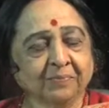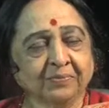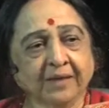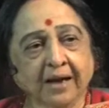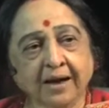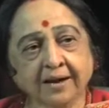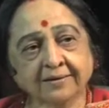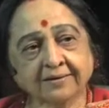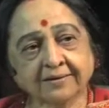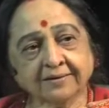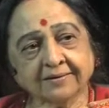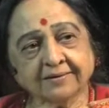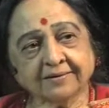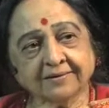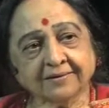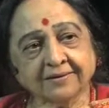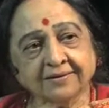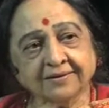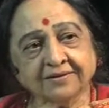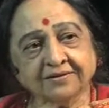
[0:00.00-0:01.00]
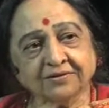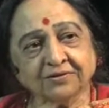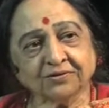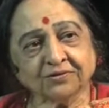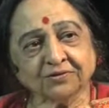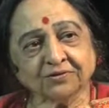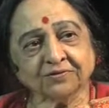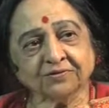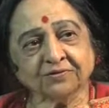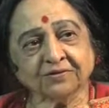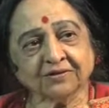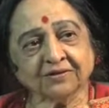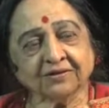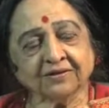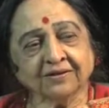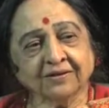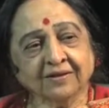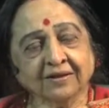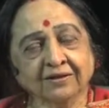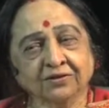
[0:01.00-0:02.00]
That sort of,
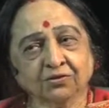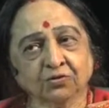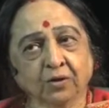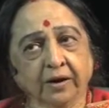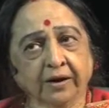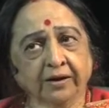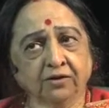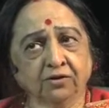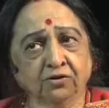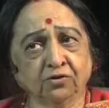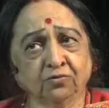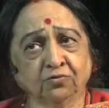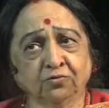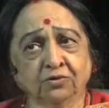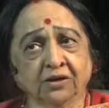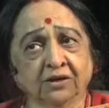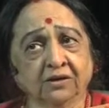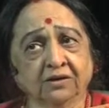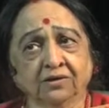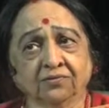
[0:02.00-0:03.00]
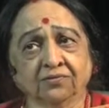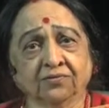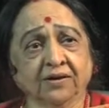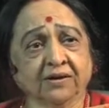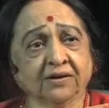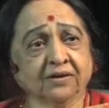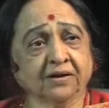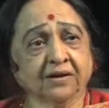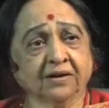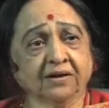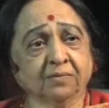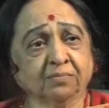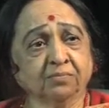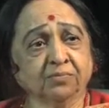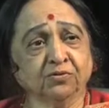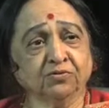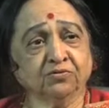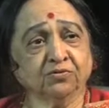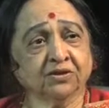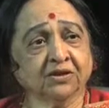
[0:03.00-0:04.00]
so I knew that if I take up
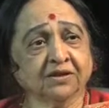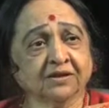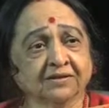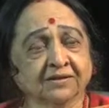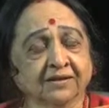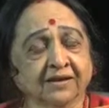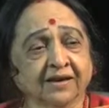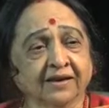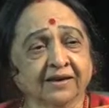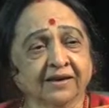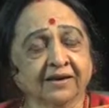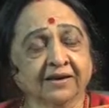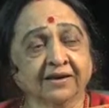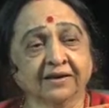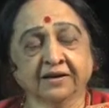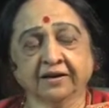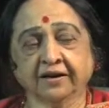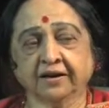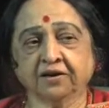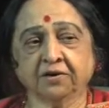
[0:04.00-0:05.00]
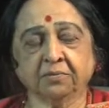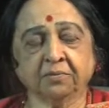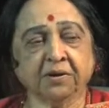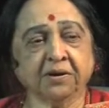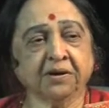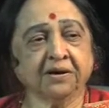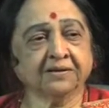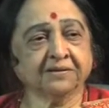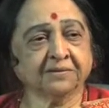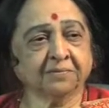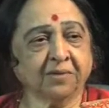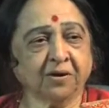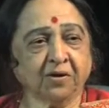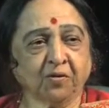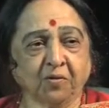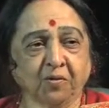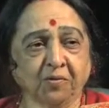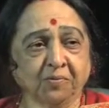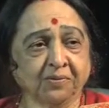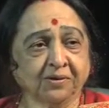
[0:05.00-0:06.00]
music as a career, it can remain as my
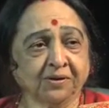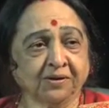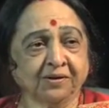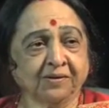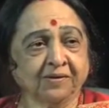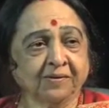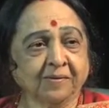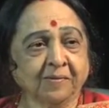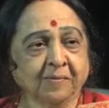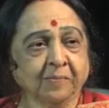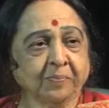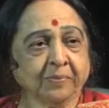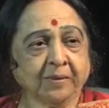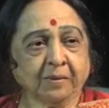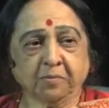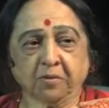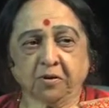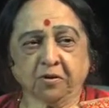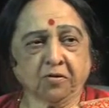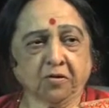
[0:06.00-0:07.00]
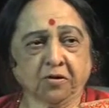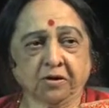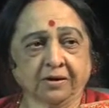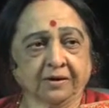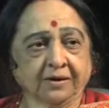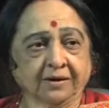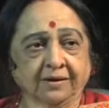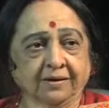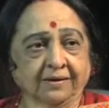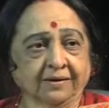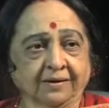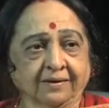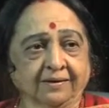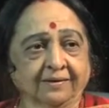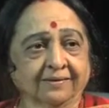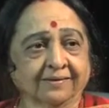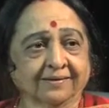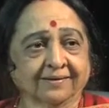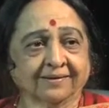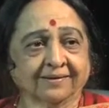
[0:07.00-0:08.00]
hobby, but not a career.